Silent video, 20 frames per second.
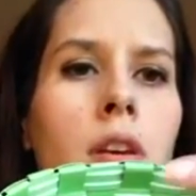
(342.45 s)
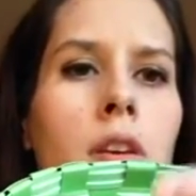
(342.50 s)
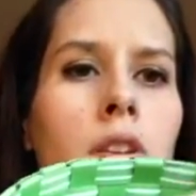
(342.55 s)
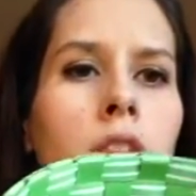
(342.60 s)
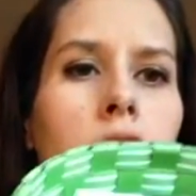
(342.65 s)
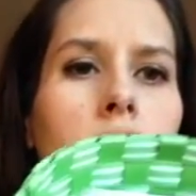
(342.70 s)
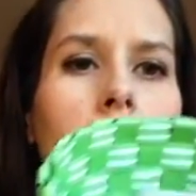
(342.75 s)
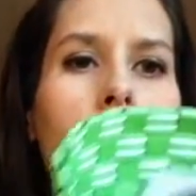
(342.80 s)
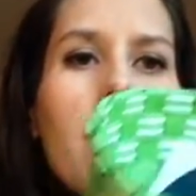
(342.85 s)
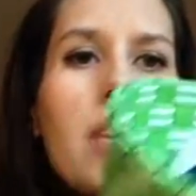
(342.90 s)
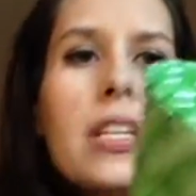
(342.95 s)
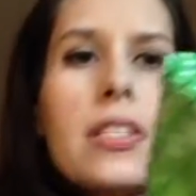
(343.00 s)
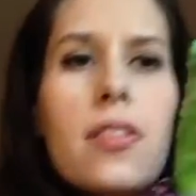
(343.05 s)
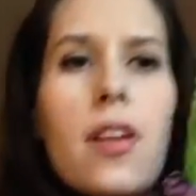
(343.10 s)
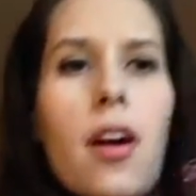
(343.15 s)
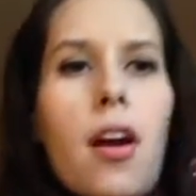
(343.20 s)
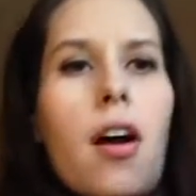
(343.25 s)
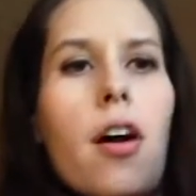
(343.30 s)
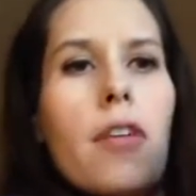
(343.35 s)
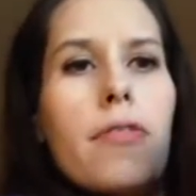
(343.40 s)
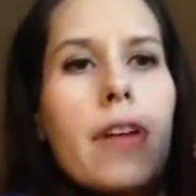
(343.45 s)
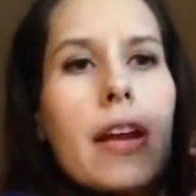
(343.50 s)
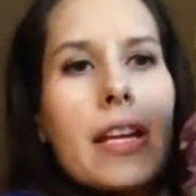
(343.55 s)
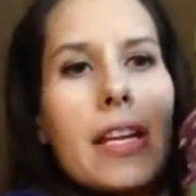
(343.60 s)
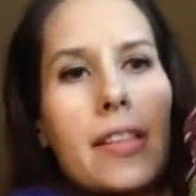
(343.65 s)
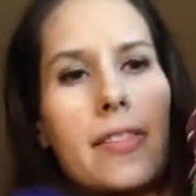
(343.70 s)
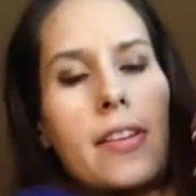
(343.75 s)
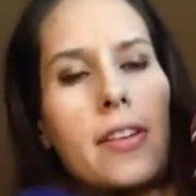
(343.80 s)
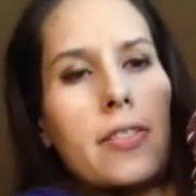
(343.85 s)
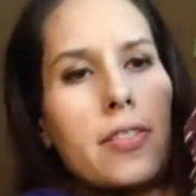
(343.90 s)
So there's
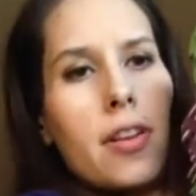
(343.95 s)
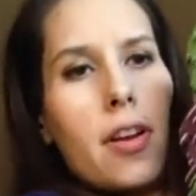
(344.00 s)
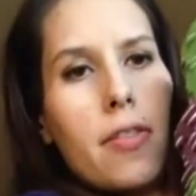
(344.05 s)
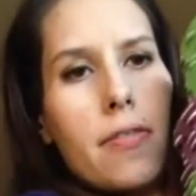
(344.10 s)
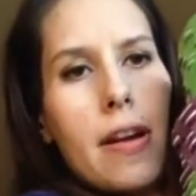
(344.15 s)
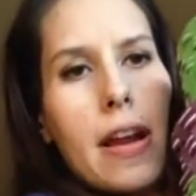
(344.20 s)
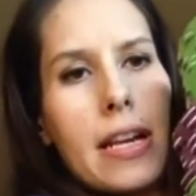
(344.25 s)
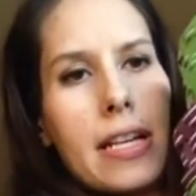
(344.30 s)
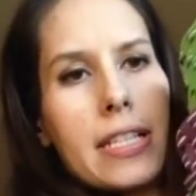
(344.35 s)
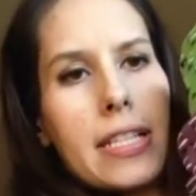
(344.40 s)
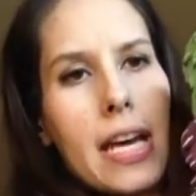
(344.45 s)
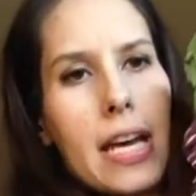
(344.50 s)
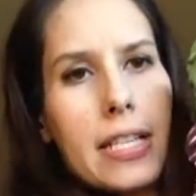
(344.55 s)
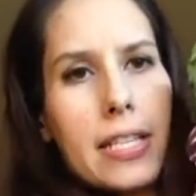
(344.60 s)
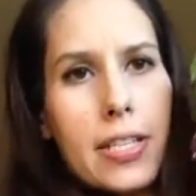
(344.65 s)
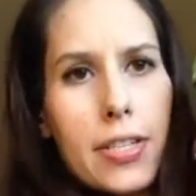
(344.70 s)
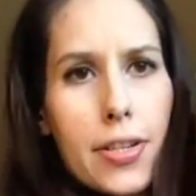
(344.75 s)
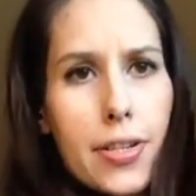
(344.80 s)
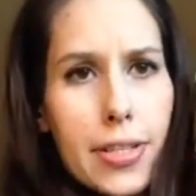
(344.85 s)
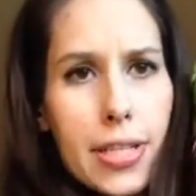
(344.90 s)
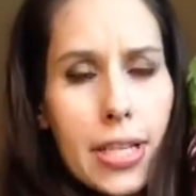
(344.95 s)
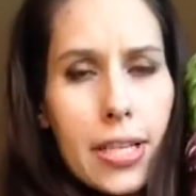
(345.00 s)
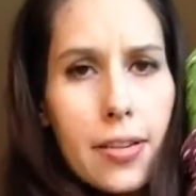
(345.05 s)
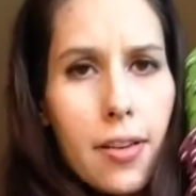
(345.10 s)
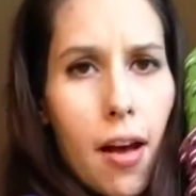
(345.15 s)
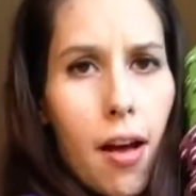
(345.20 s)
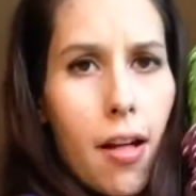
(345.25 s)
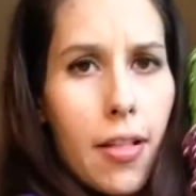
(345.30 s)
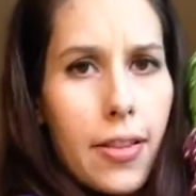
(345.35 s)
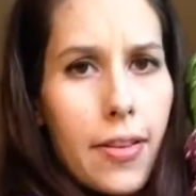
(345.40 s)
already testers in
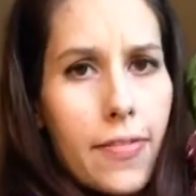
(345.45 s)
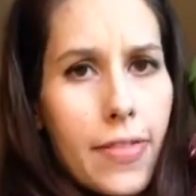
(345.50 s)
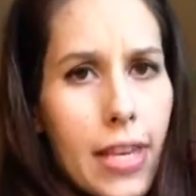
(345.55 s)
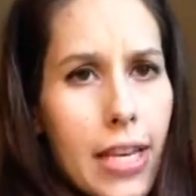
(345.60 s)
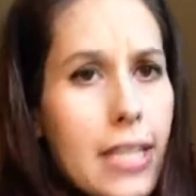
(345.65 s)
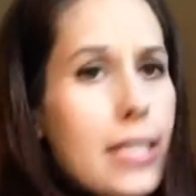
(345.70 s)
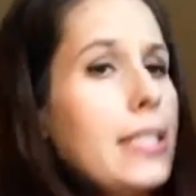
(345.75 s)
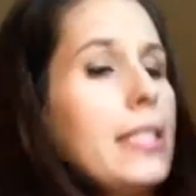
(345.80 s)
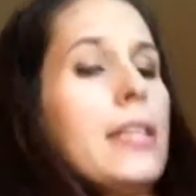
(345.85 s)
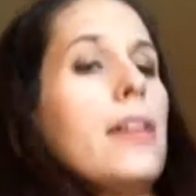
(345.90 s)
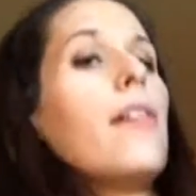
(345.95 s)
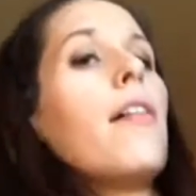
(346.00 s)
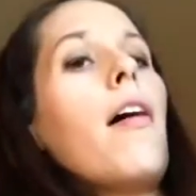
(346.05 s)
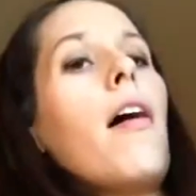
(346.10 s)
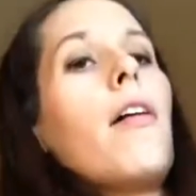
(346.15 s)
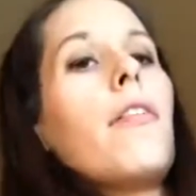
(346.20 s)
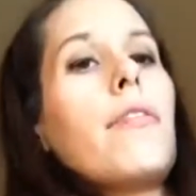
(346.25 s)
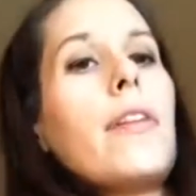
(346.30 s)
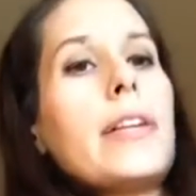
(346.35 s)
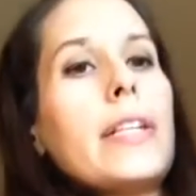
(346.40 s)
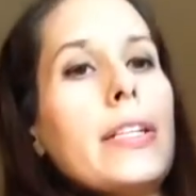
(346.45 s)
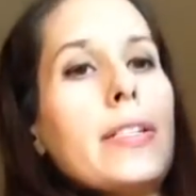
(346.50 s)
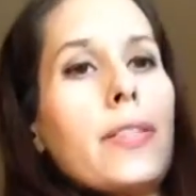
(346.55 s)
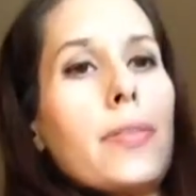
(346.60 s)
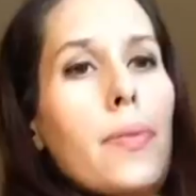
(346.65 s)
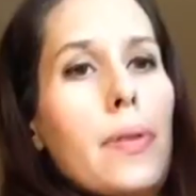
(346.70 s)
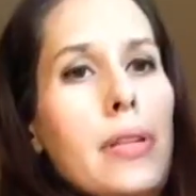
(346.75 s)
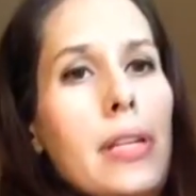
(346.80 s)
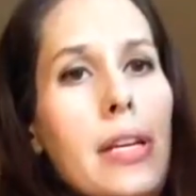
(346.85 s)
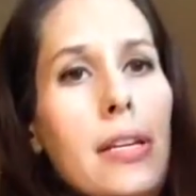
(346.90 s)
all of these. They're already
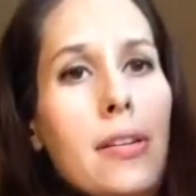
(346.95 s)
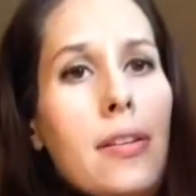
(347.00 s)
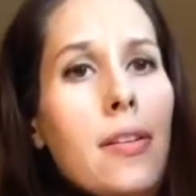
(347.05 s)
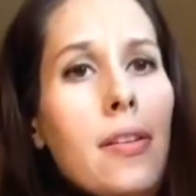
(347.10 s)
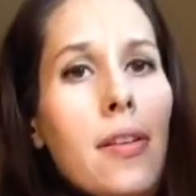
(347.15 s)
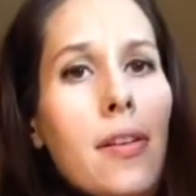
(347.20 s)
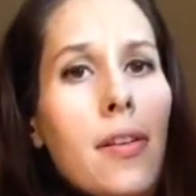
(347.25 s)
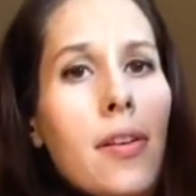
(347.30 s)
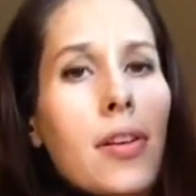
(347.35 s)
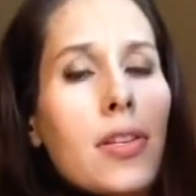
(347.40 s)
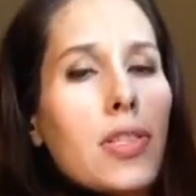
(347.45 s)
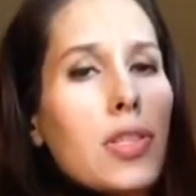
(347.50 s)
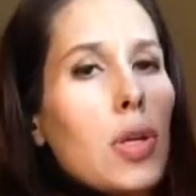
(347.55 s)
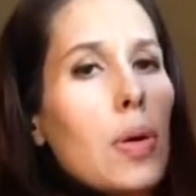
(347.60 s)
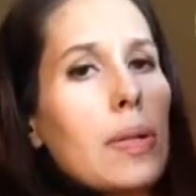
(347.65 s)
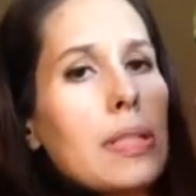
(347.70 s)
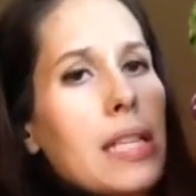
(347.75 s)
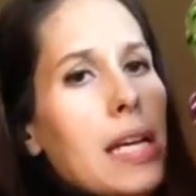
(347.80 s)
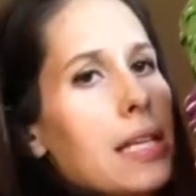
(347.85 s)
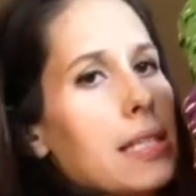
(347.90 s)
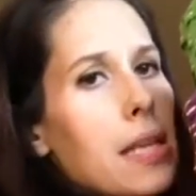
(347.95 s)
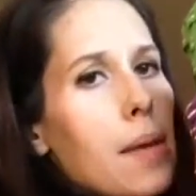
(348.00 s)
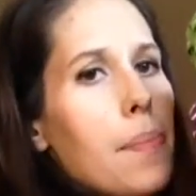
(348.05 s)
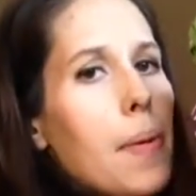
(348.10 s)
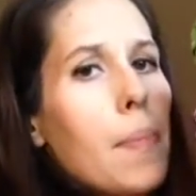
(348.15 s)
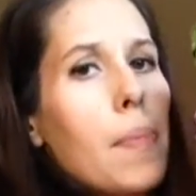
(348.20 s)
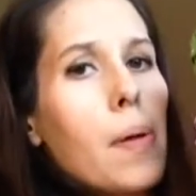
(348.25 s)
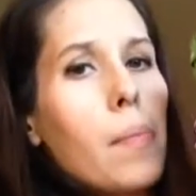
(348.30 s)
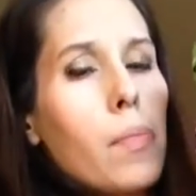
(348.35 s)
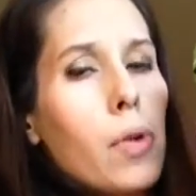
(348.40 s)
sorted. So it takes up a
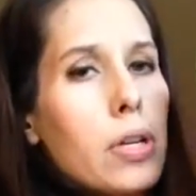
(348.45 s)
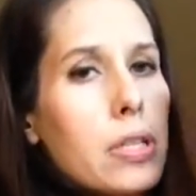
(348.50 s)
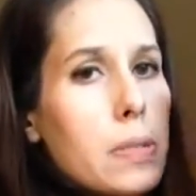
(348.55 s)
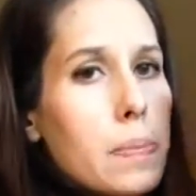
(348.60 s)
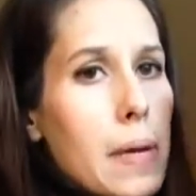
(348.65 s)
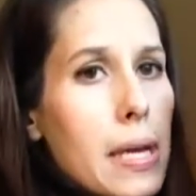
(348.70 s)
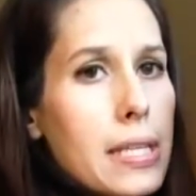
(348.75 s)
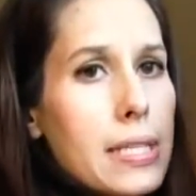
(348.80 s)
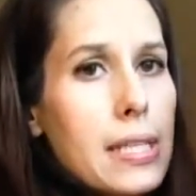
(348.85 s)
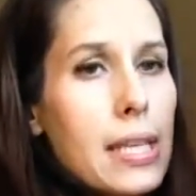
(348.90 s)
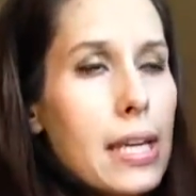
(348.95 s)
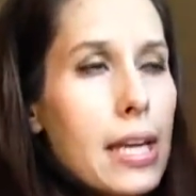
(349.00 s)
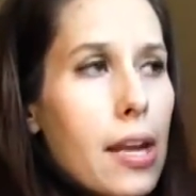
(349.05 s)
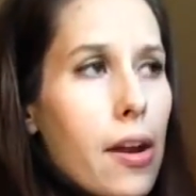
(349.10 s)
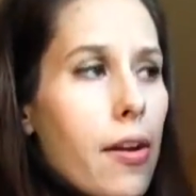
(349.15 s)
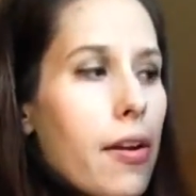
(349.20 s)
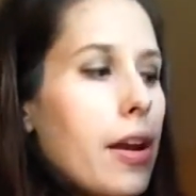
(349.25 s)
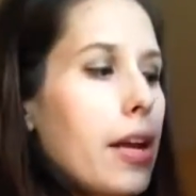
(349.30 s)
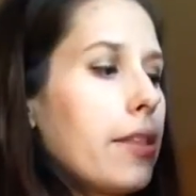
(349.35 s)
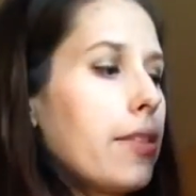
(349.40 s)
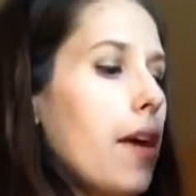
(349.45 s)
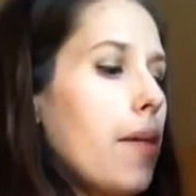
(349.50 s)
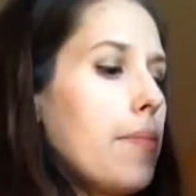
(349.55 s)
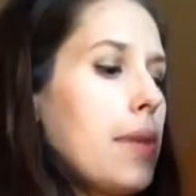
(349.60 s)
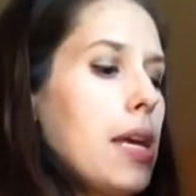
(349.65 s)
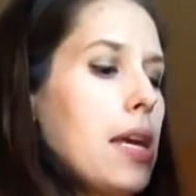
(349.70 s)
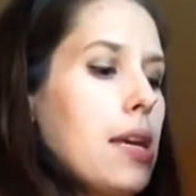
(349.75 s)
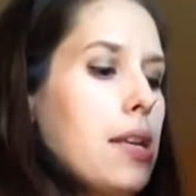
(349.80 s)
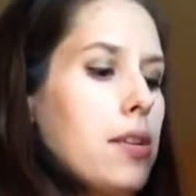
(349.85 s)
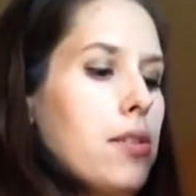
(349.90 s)
bit more space than carrying them
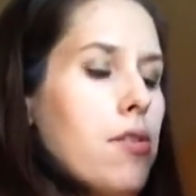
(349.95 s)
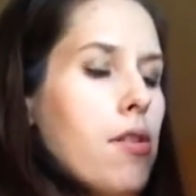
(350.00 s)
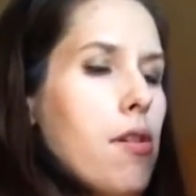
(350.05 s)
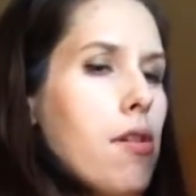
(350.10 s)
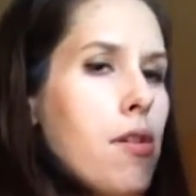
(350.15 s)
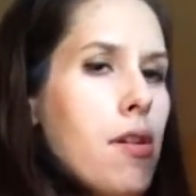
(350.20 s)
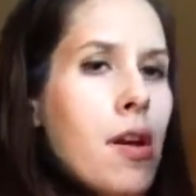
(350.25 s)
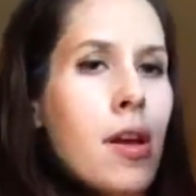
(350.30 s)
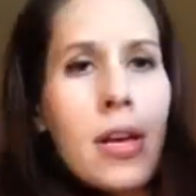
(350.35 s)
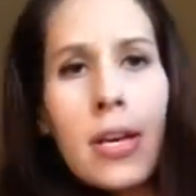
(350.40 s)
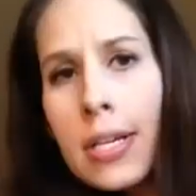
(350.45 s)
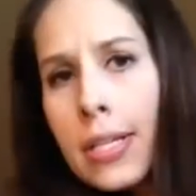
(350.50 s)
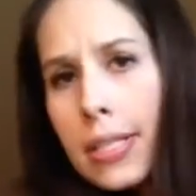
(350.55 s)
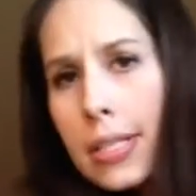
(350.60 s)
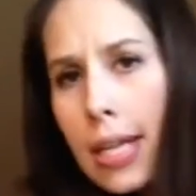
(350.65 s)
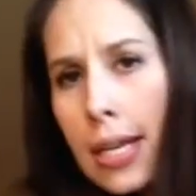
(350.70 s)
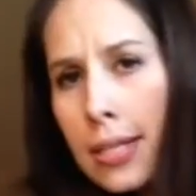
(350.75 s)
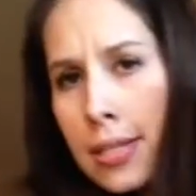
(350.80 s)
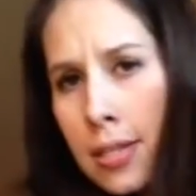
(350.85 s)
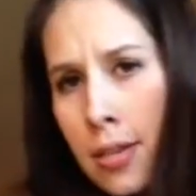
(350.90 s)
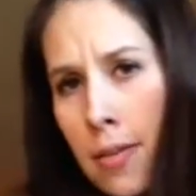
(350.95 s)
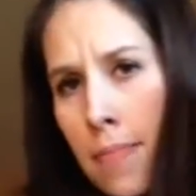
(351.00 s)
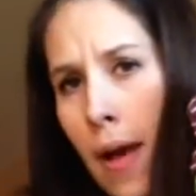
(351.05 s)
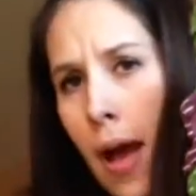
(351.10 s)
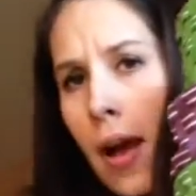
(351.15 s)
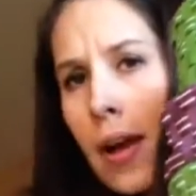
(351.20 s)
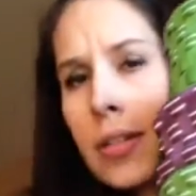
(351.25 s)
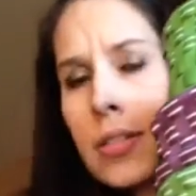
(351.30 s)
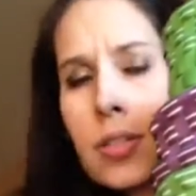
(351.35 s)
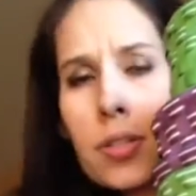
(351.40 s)
in your tester
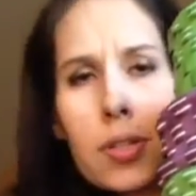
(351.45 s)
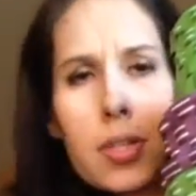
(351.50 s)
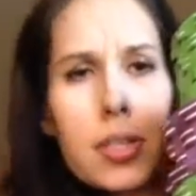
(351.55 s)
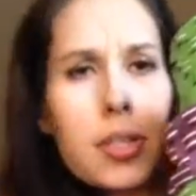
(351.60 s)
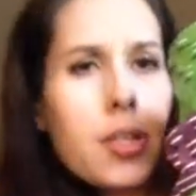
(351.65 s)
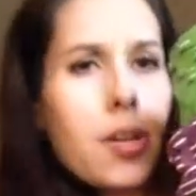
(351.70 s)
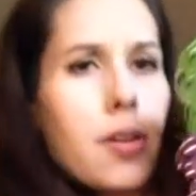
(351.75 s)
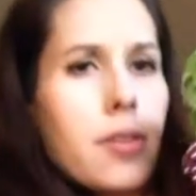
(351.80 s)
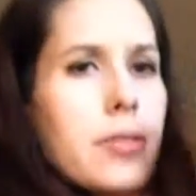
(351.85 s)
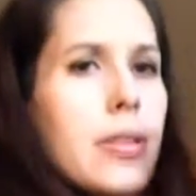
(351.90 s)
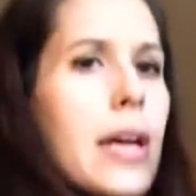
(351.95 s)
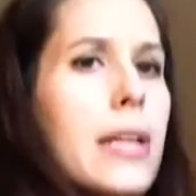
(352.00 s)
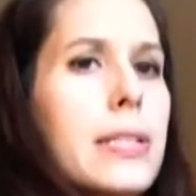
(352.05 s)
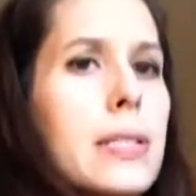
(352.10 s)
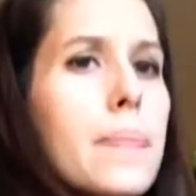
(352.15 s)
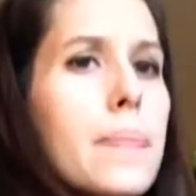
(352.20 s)
box or your Let's